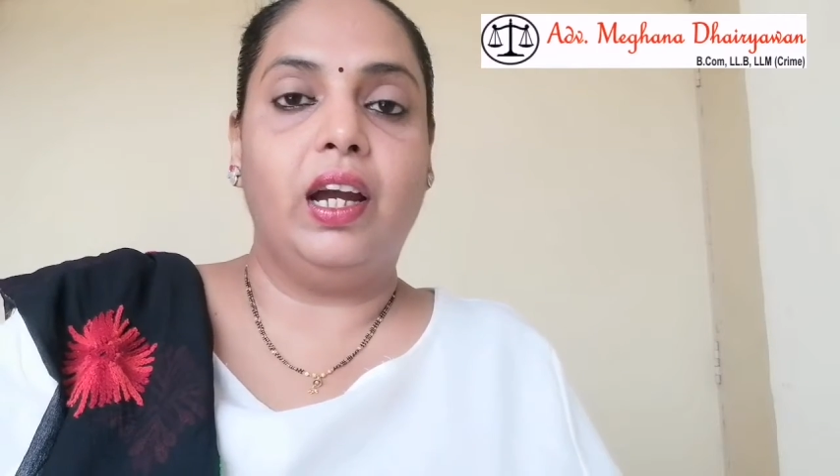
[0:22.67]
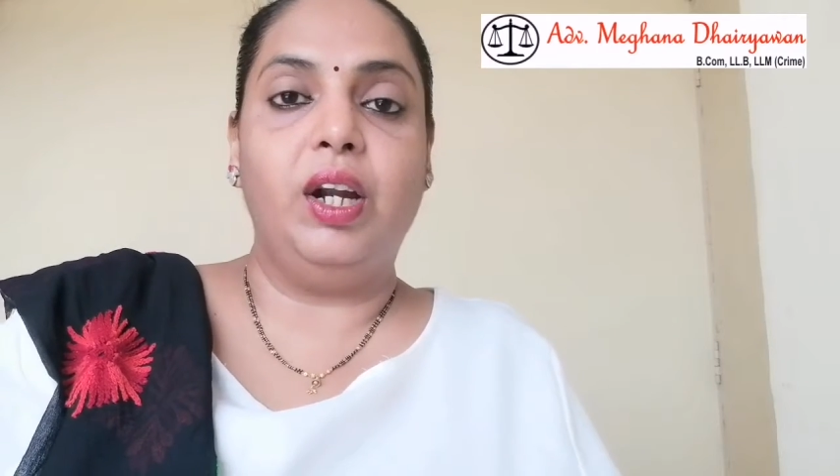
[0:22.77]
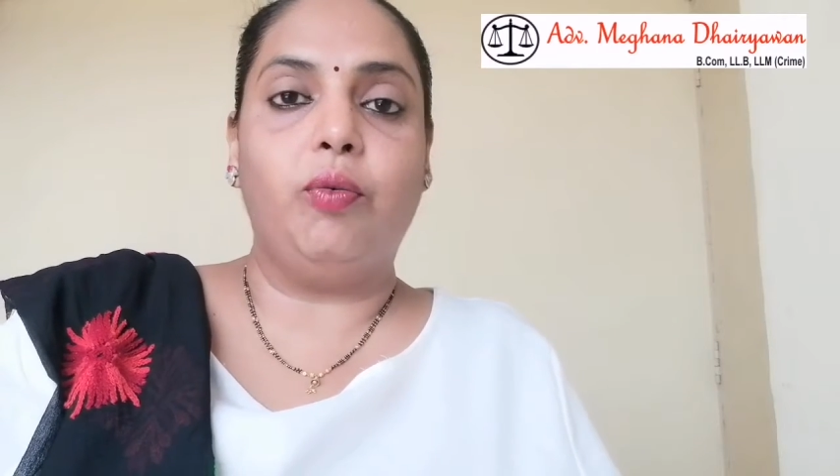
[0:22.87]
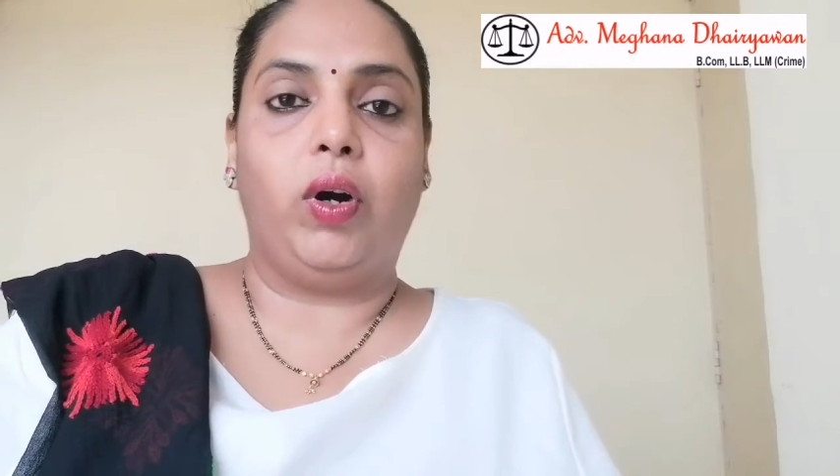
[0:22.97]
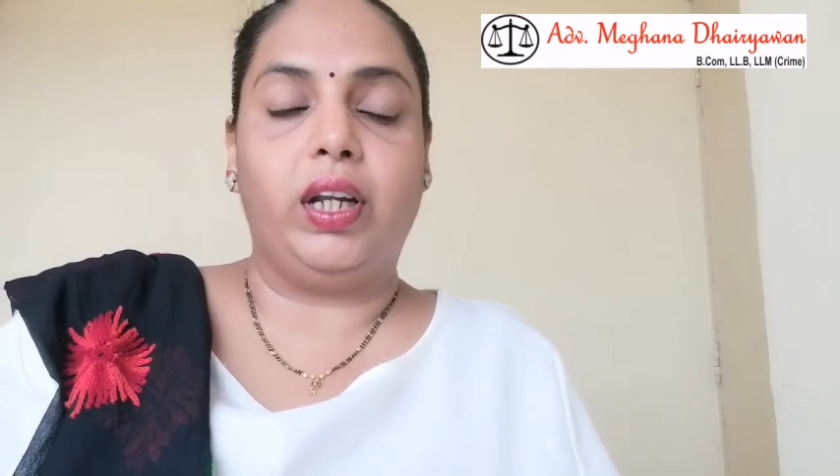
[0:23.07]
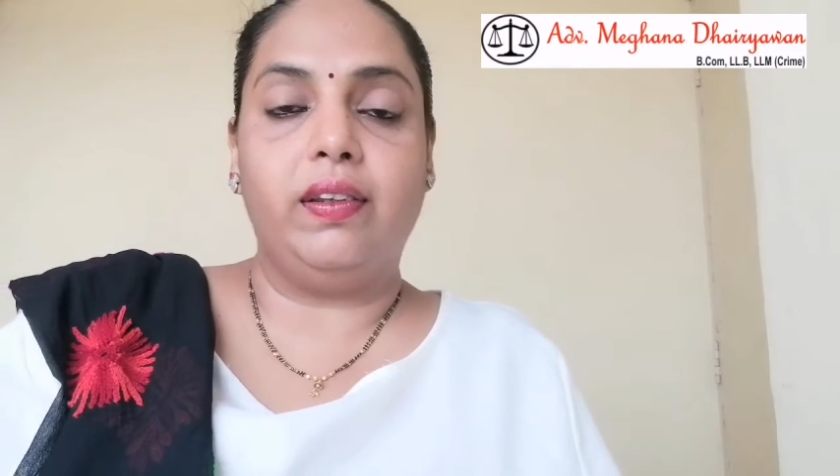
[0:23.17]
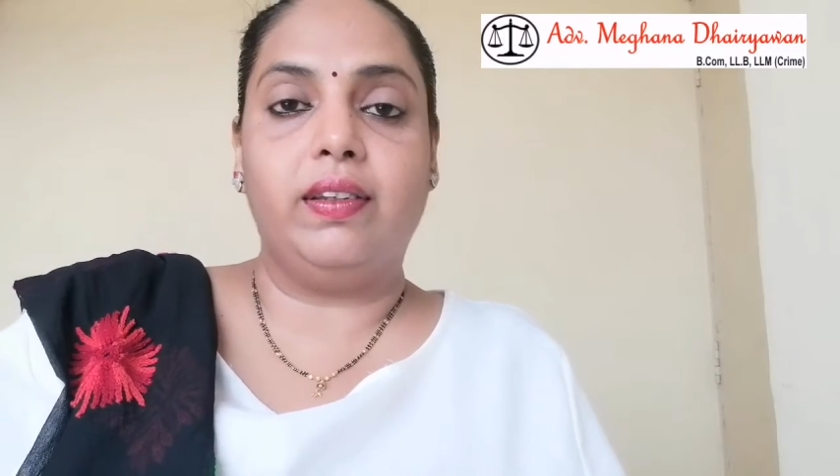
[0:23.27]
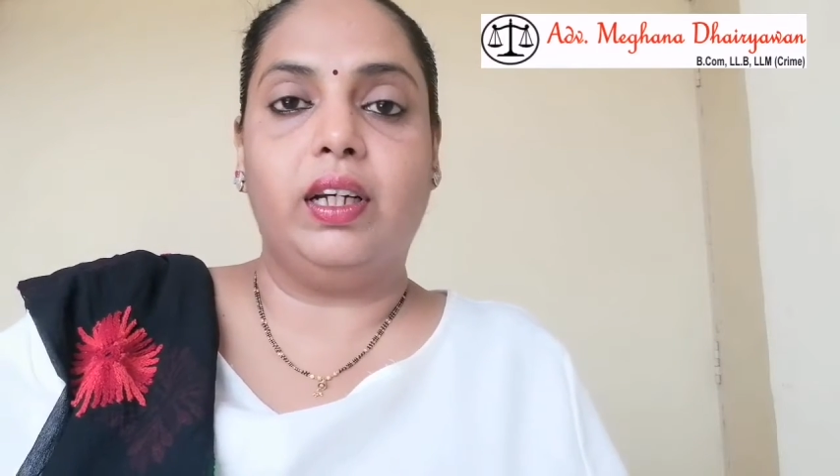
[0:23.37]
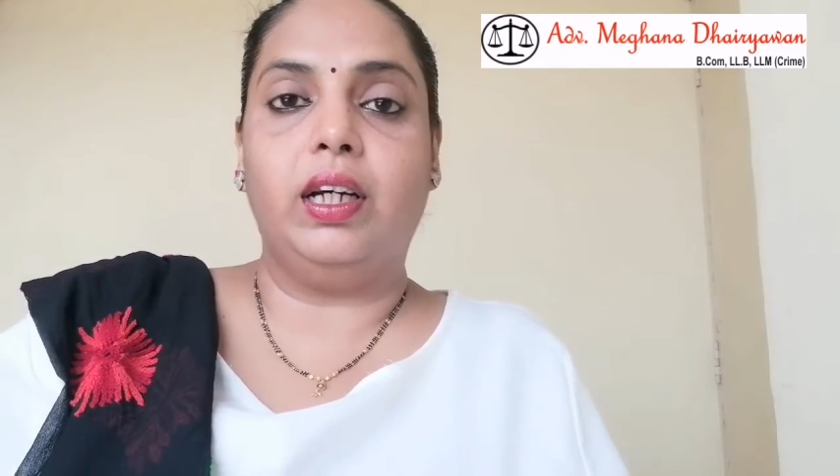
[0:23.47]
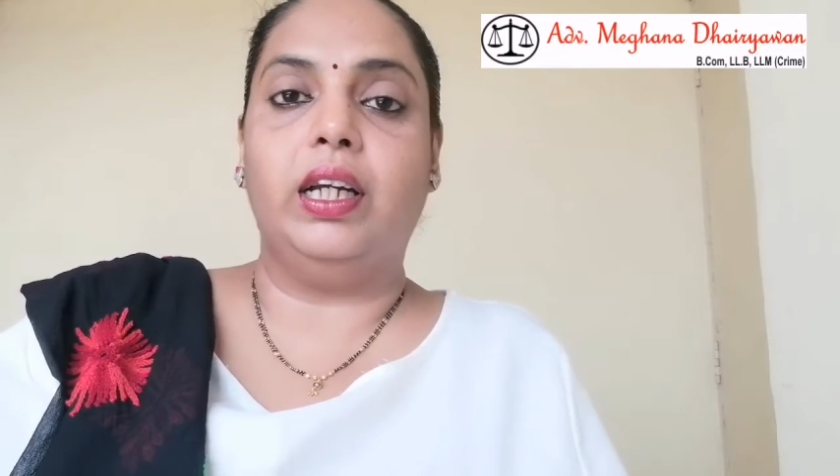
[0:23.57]
and what
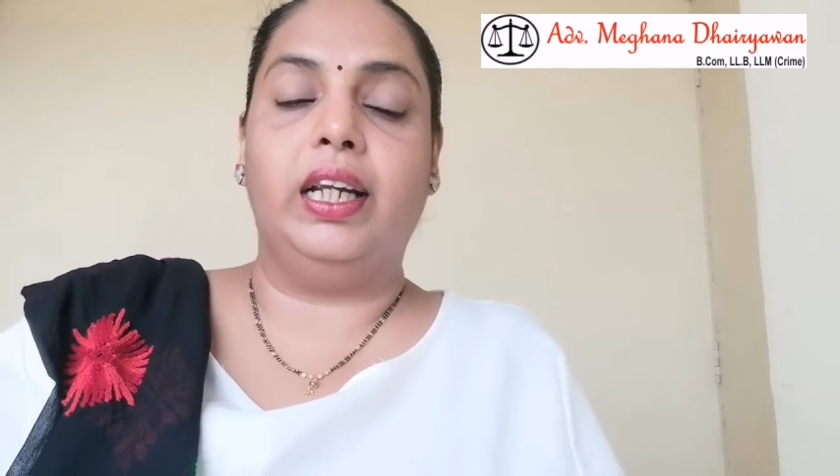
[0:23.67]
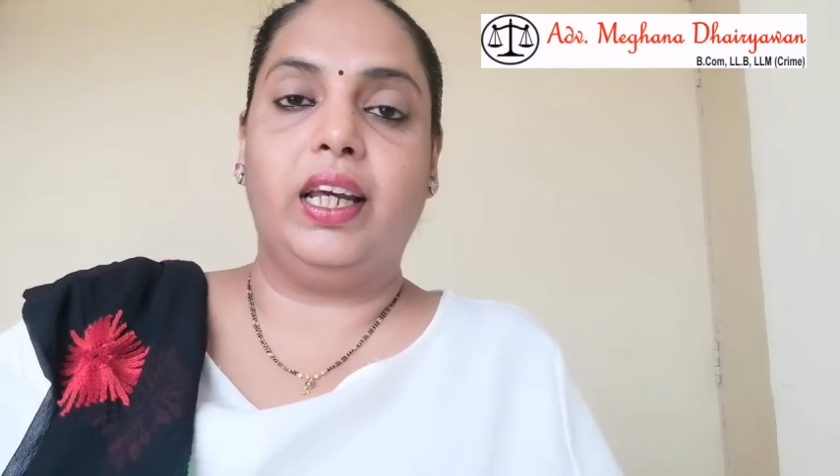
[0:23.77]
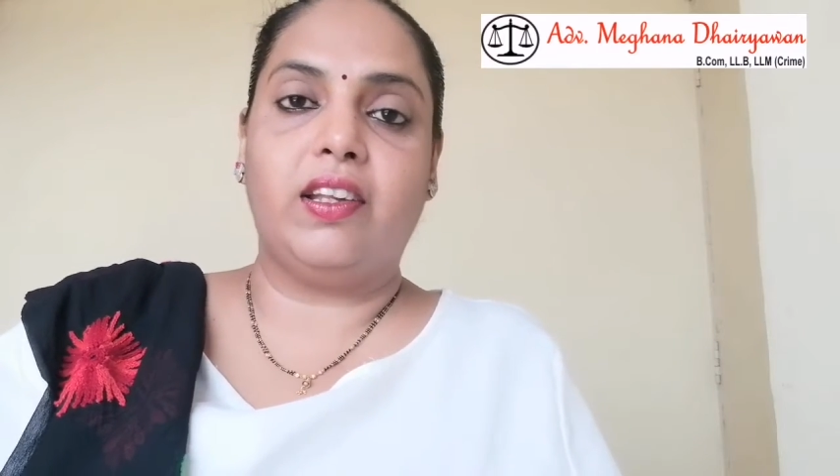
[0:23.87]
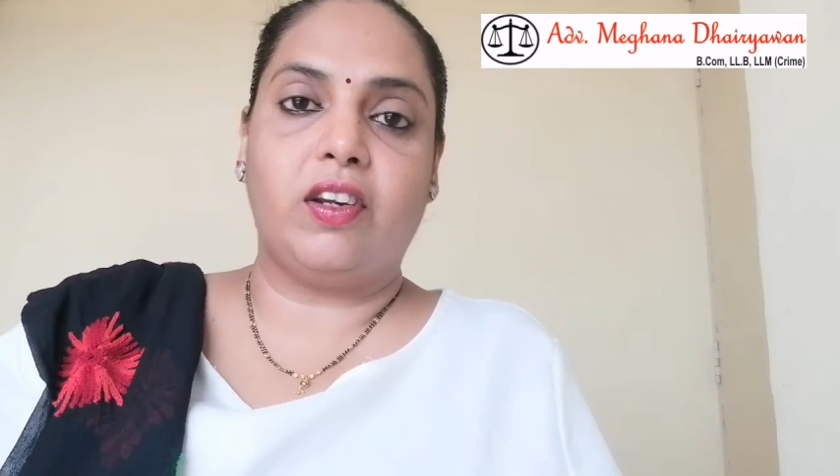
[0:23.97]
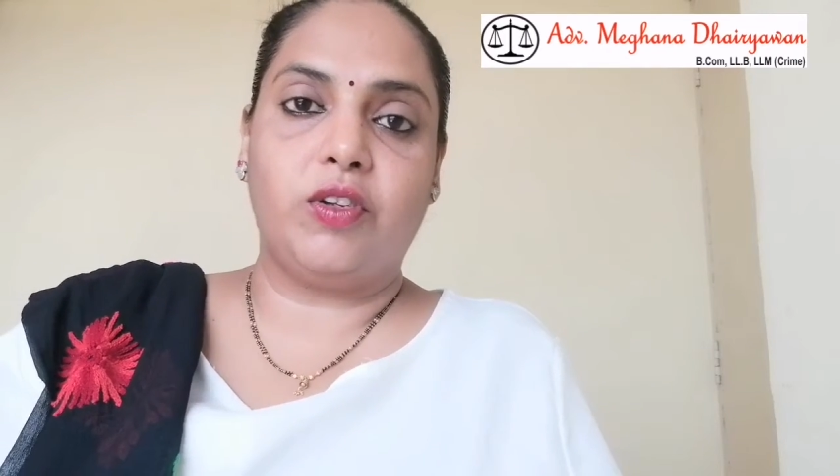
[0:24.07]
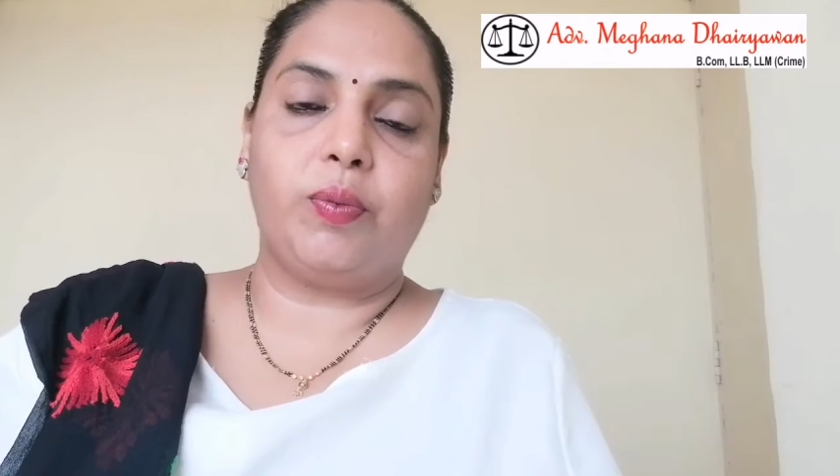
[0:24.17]
is the India's